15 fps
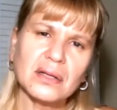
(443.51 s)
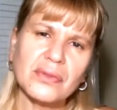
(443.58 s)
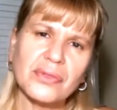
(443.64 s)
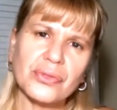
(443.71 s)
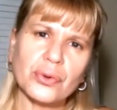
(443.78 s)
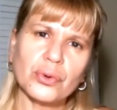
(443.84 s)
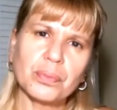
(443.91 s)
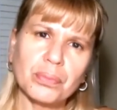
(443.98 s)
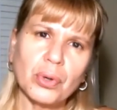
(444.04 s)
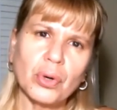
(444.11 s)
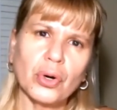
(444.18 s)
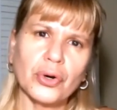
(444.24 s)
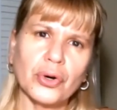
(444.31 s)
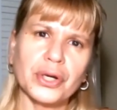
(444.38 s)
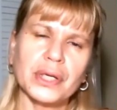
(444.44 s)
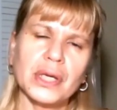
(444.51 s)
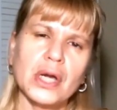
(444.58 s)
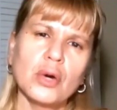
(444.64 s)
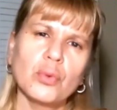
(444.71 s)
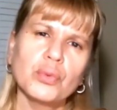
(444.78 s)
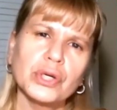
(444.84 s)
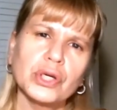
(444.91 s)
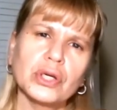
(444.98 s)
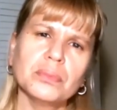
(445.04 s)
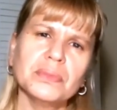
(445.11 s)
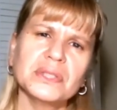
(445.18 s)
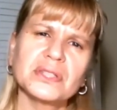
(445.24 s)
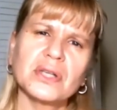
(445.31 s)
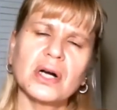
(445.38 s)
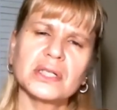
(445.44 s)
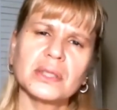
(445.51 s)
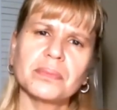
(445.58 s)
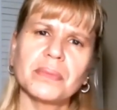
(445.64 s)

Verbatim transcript: third part, we're going to be talking